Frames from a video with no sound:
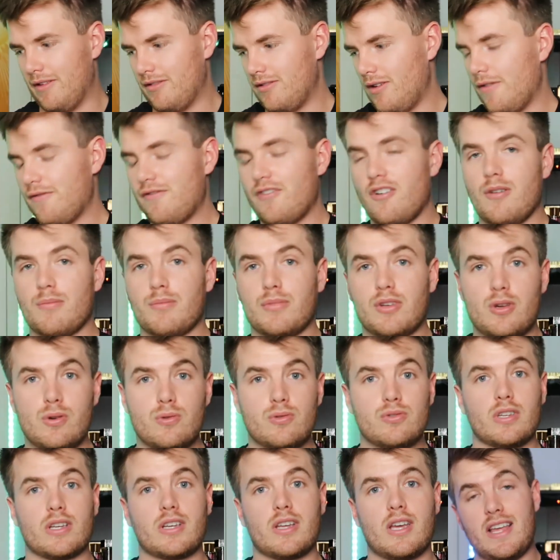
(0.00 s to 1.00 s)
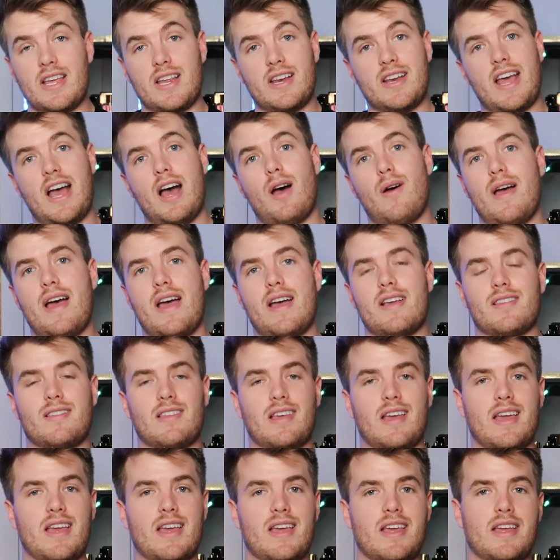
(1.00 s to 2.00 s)
my stuff from, Kushik. He now
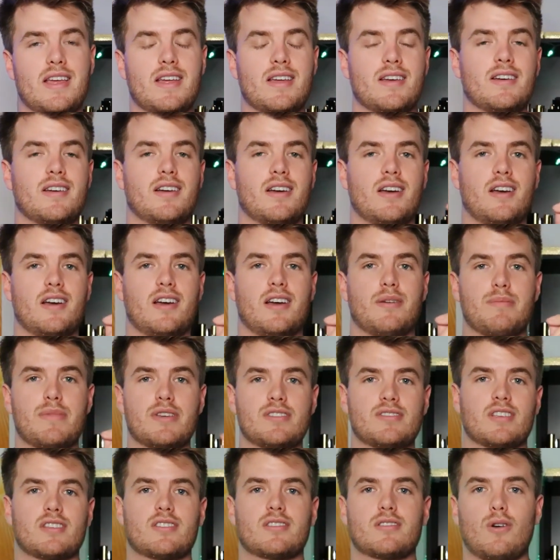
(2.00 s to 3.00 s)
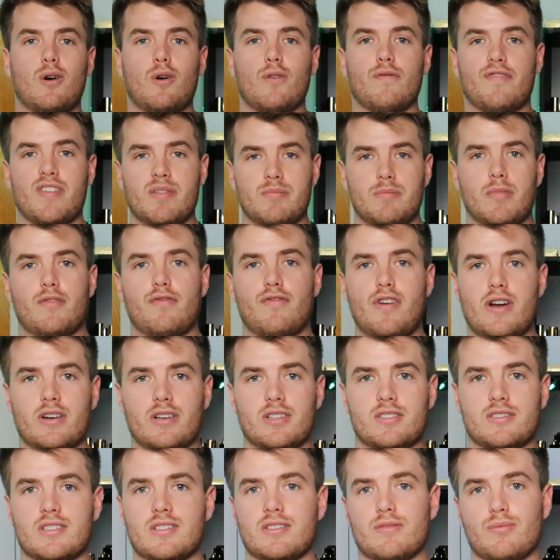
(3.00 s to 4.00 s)
has a business called Bimba
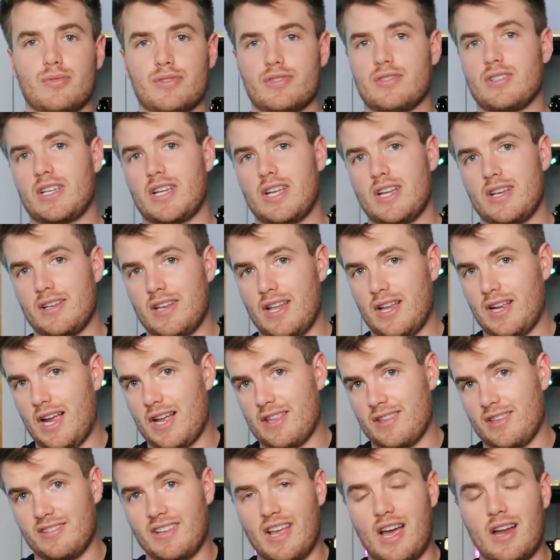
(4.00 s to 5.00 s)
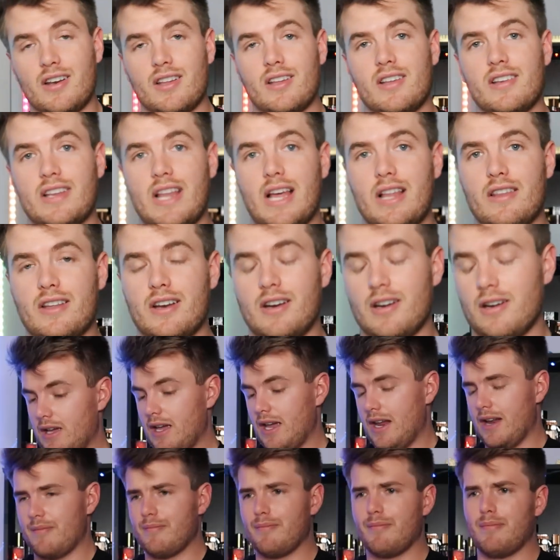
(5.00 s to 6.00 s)
Fragrances, which again, that guy's down there.
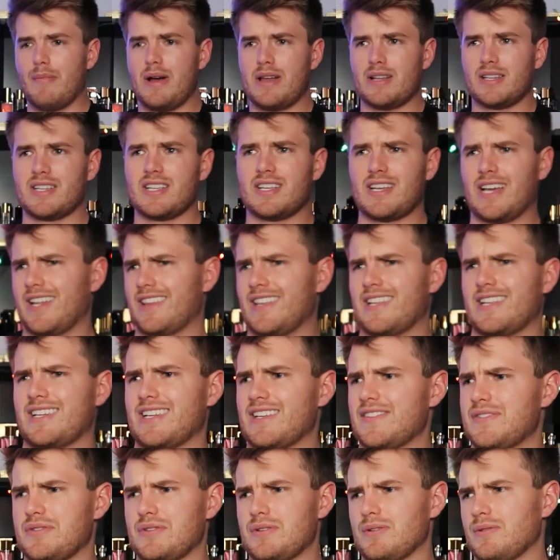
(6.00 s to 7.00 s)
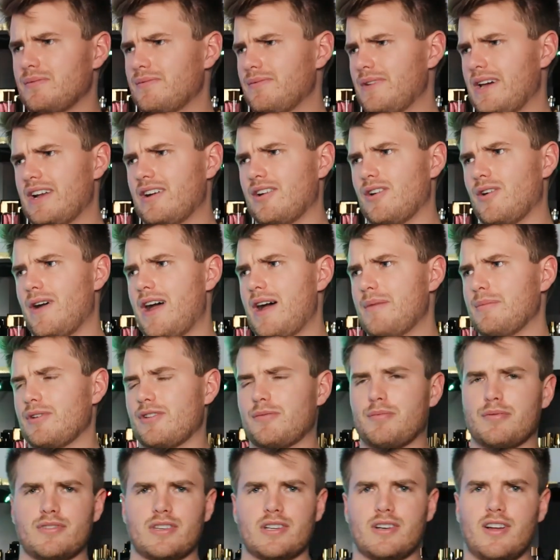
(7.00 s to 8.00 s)
And my link, I think, gives you, I don't know how
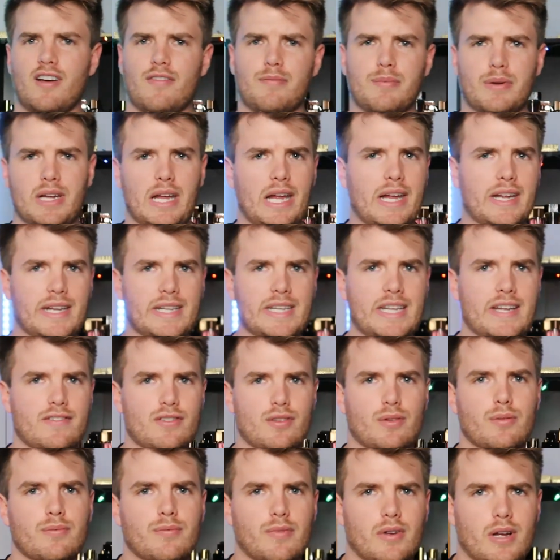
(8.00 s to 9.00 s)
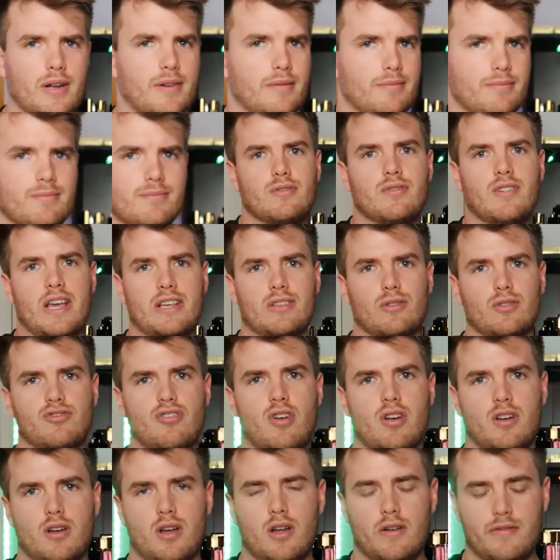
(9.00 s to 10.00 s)
much percent off, but it gives you a nice little
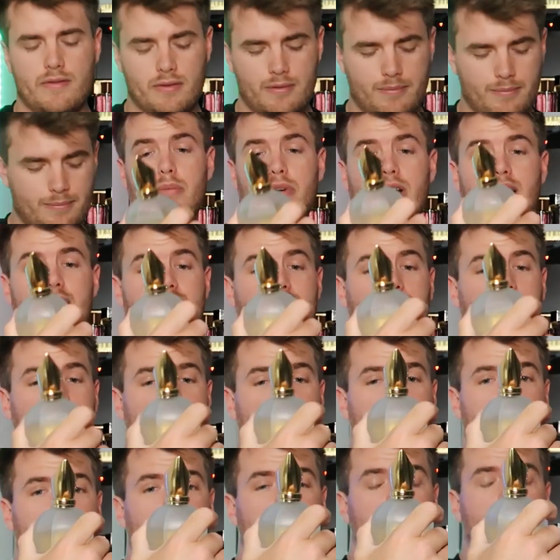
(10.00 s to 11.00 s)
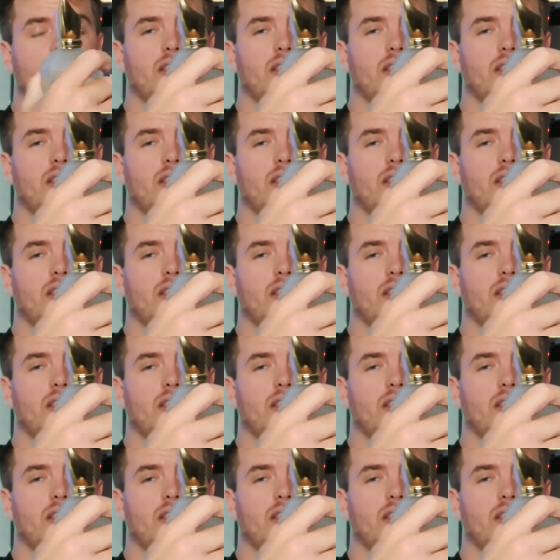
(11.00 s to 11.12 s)
chunk off. Guys, again,